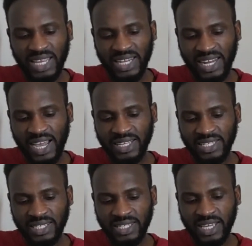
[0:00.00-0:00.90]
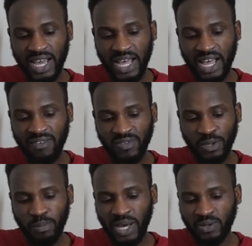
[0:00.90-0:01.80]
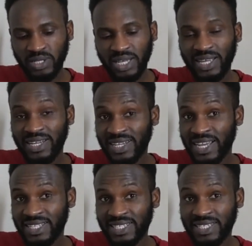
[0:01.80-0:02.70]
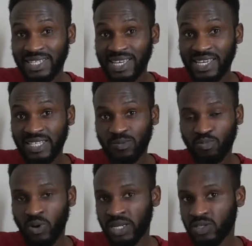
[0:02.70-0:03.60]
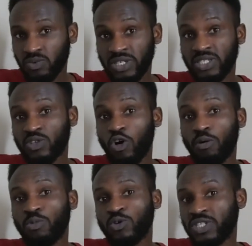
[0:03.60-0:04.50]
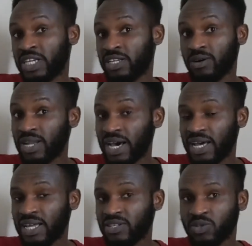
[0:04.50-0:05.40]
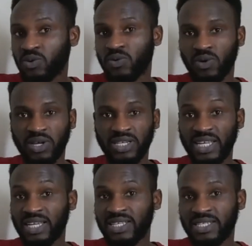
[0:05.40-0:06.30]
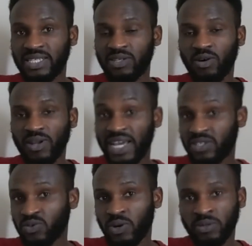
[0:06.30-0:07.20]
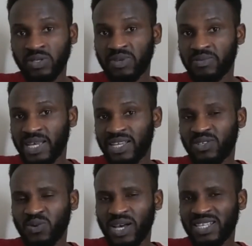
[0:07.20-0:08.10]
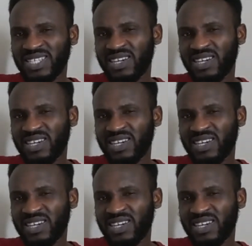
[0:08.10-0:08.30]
98 points, which is almost $1. So that is it. All I do on this website is to answer